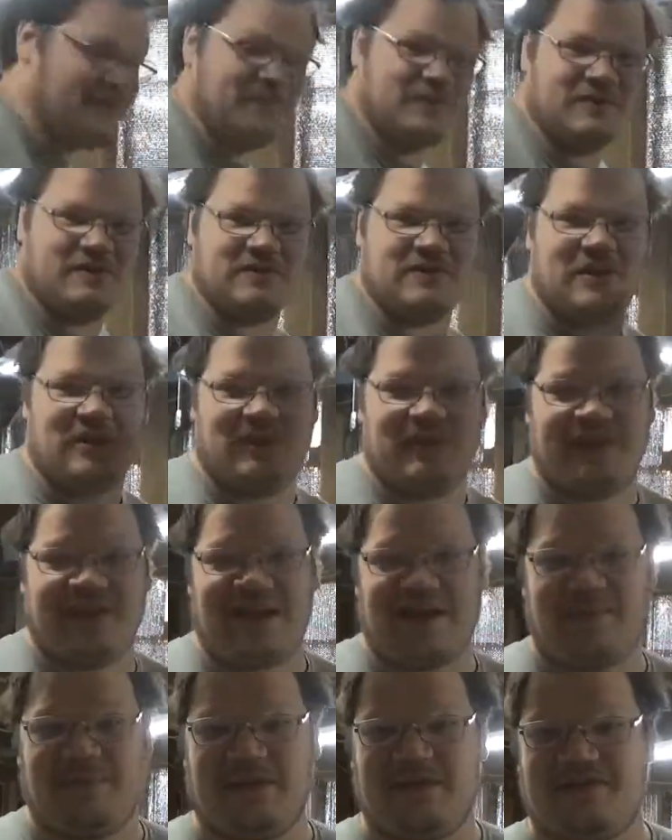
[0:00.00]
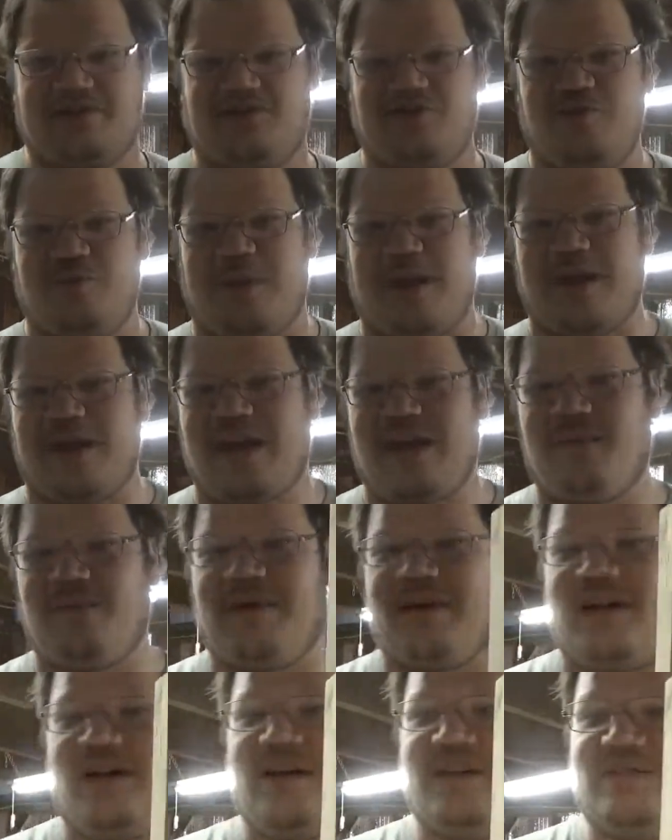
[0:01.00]
so they gave me this 2 by 8
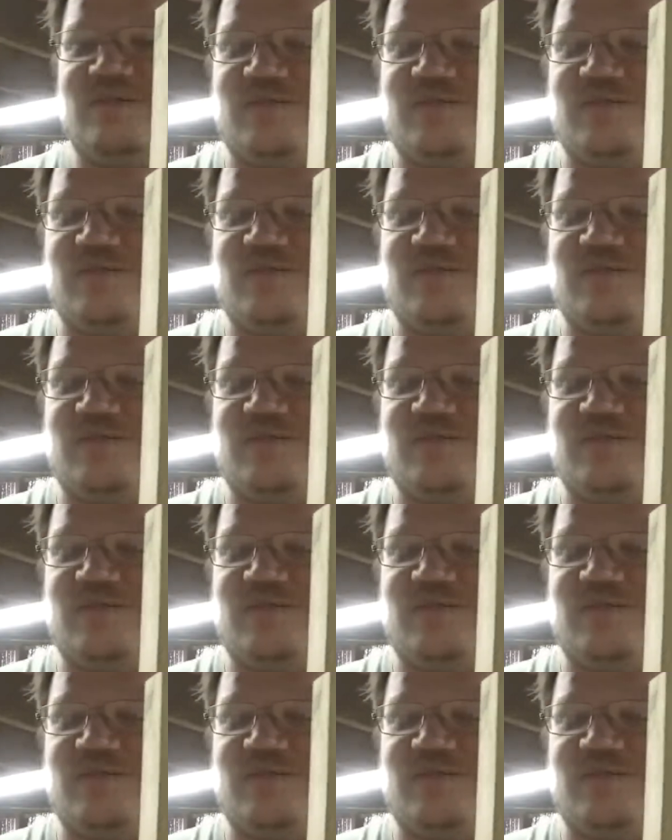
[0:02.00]
because,